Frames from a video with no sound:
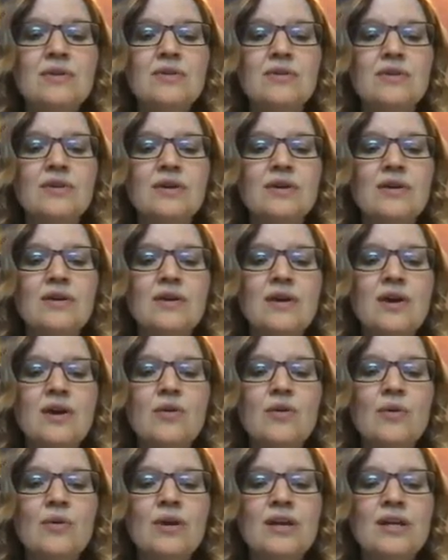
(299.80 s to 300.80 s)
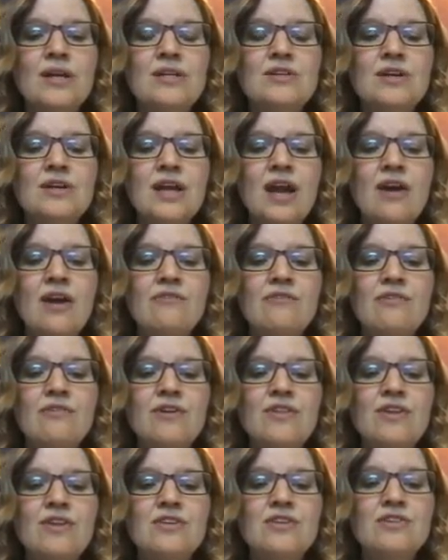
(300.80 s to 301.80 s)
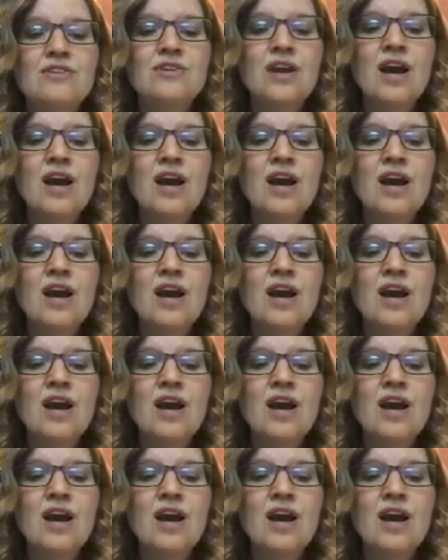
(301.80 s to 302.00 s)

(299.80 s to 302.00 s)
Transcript: let's see, we need to account for this